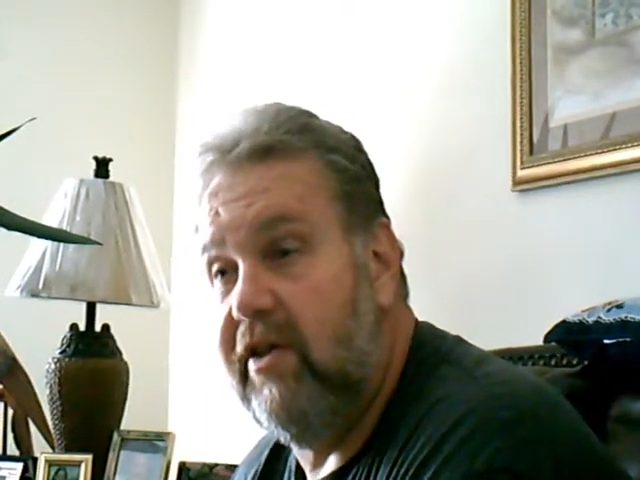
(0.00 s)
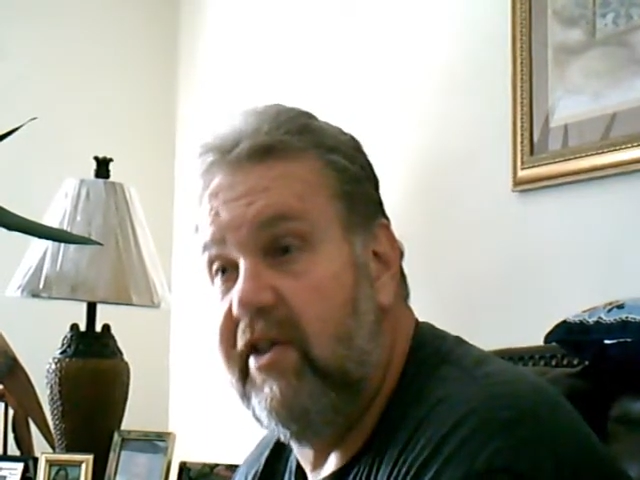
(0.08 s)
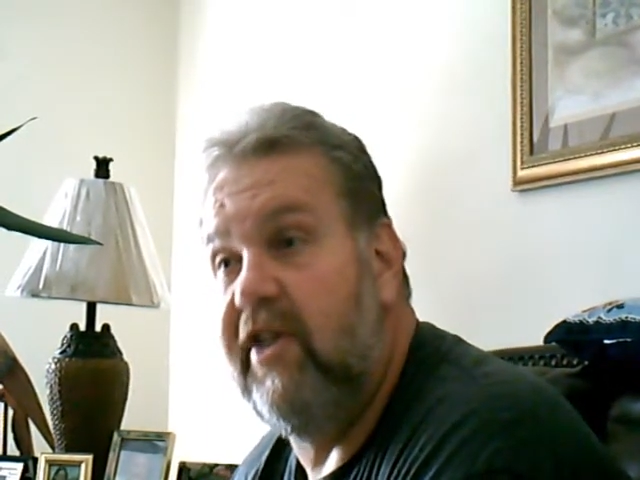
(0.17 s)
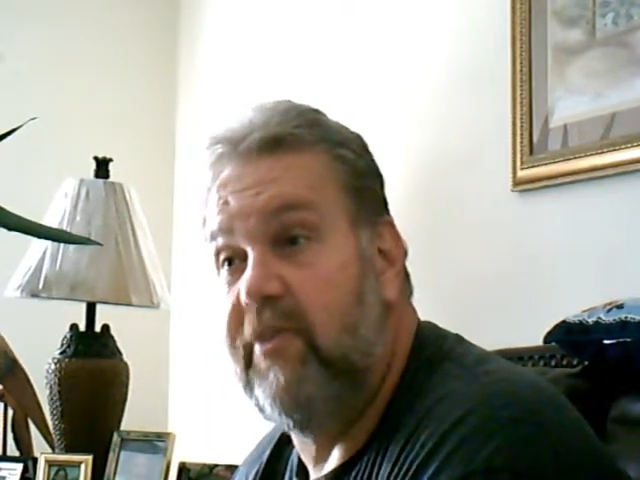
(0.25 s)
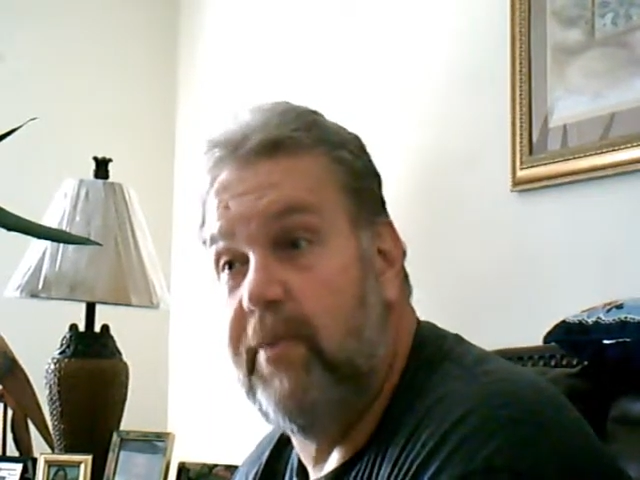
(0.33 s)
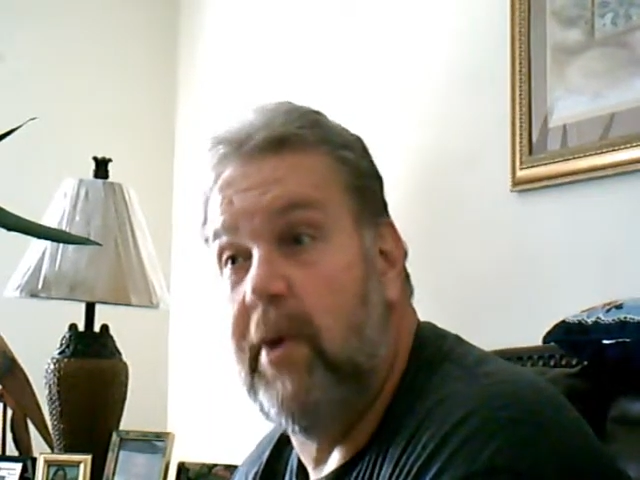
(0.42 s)

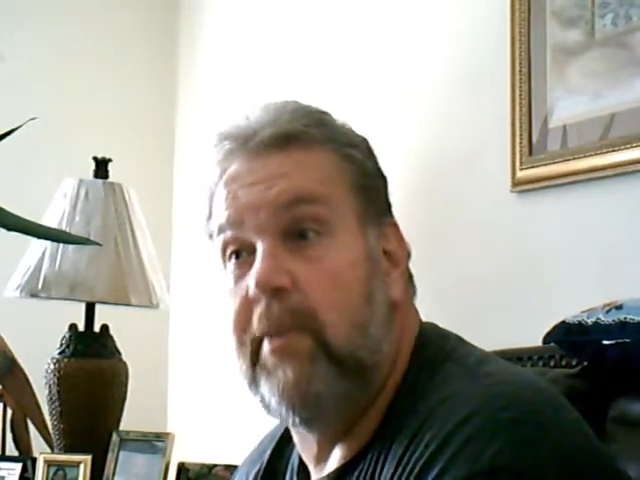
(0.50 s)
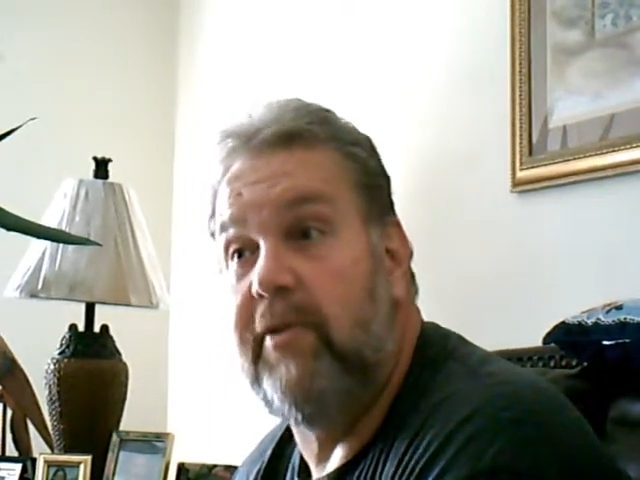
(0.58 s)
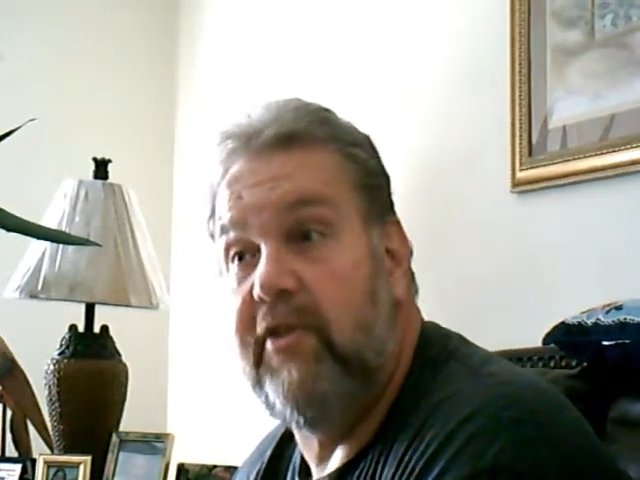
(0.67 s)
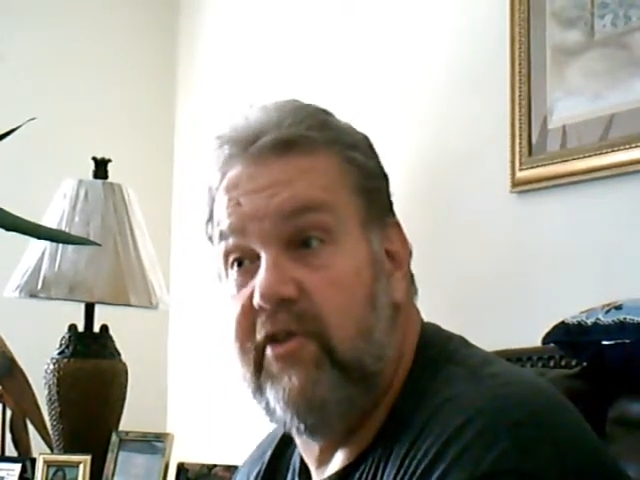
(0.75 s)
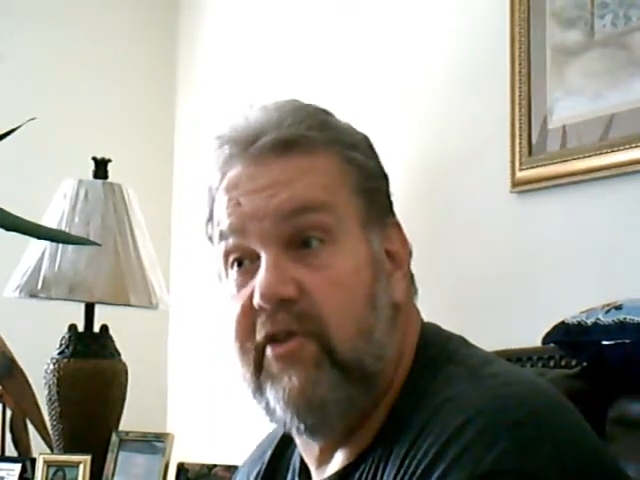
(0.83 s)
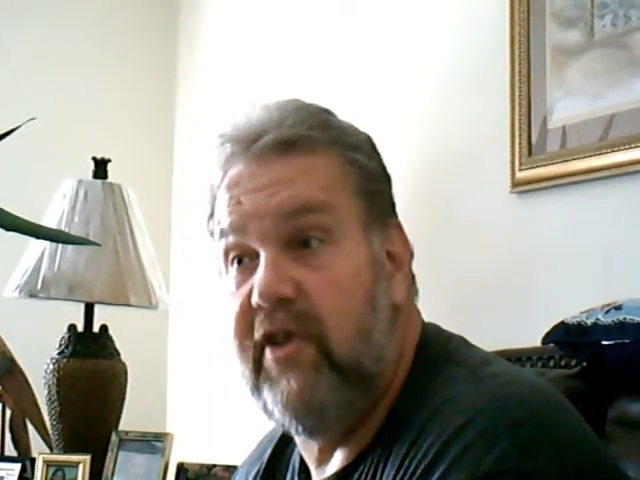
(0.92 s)
all intents
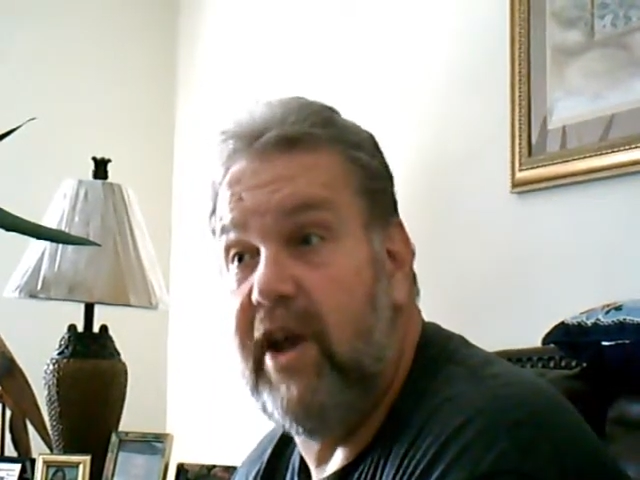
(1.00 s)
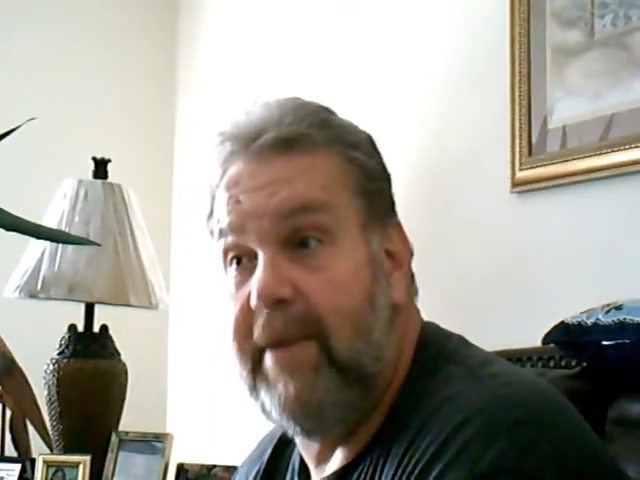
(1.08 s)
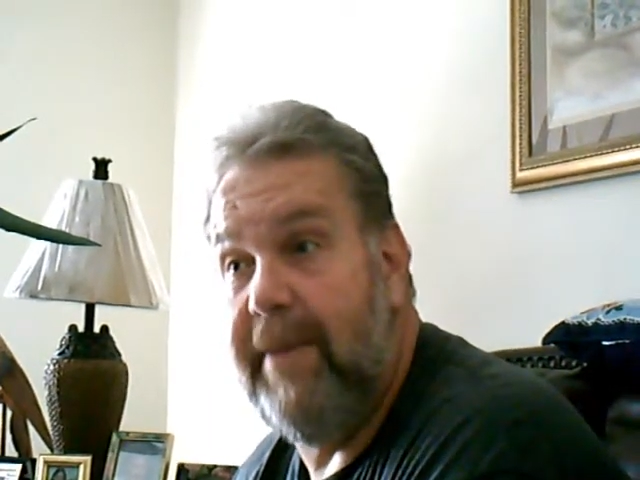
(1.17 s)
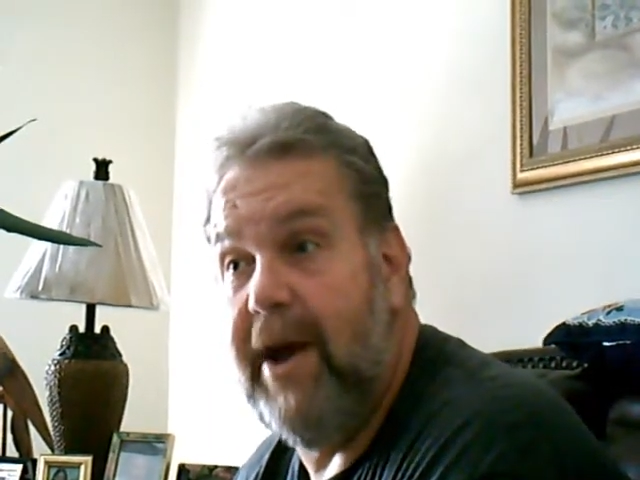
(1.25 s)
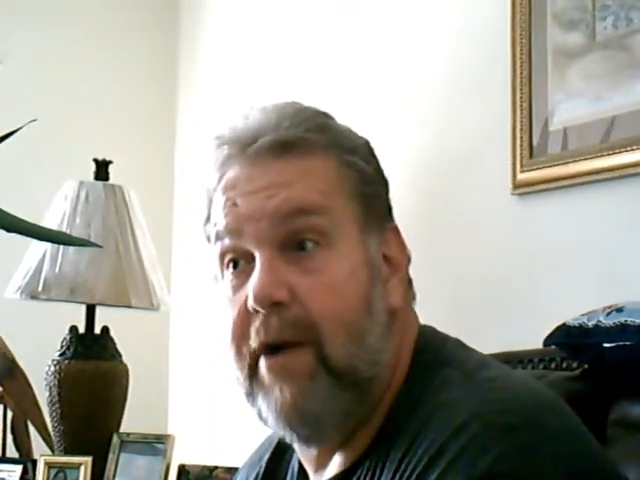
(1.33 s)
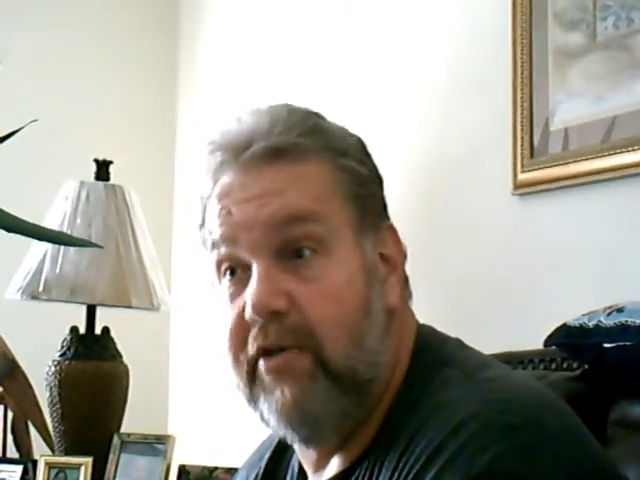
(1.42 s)
and purposes,
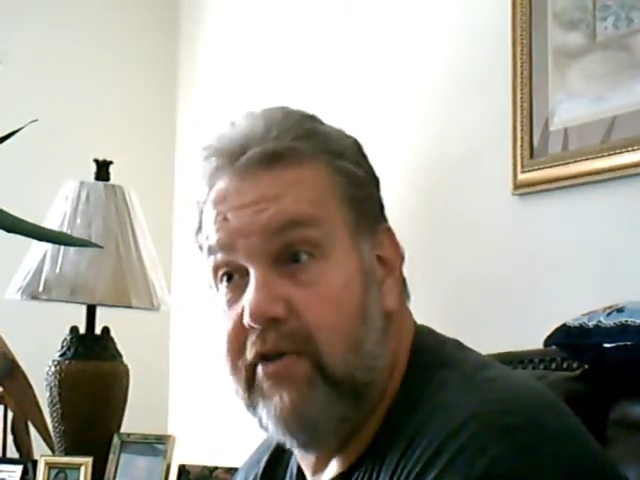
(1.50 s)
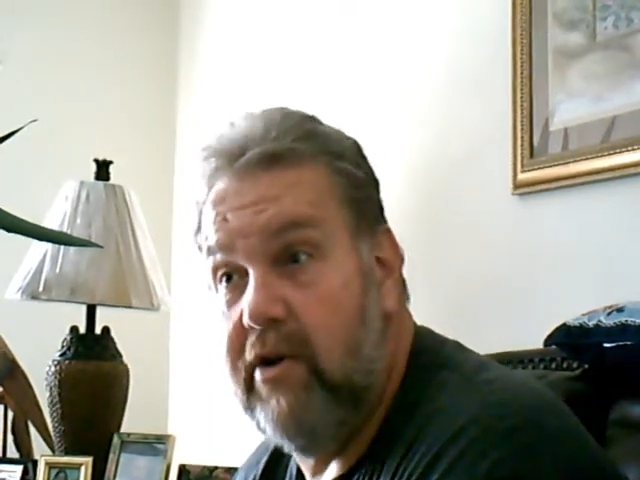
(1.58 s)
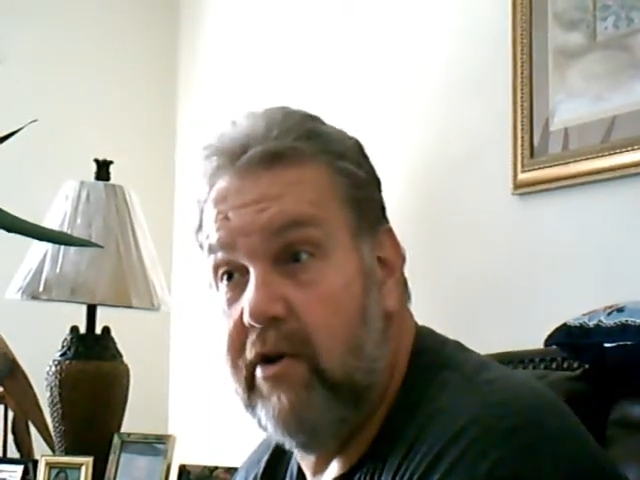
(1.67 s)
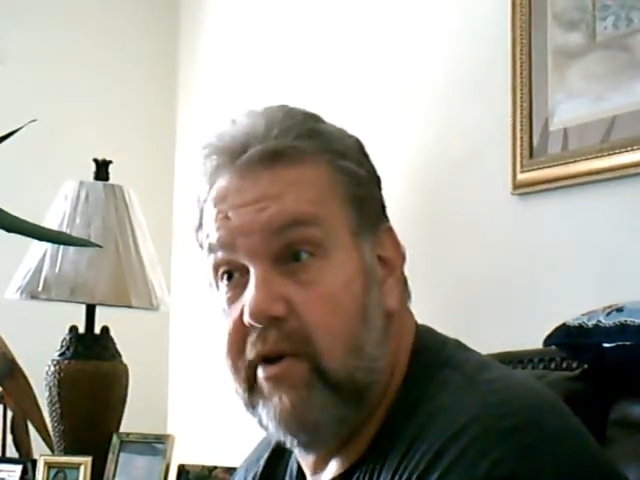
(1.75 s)
you've got a power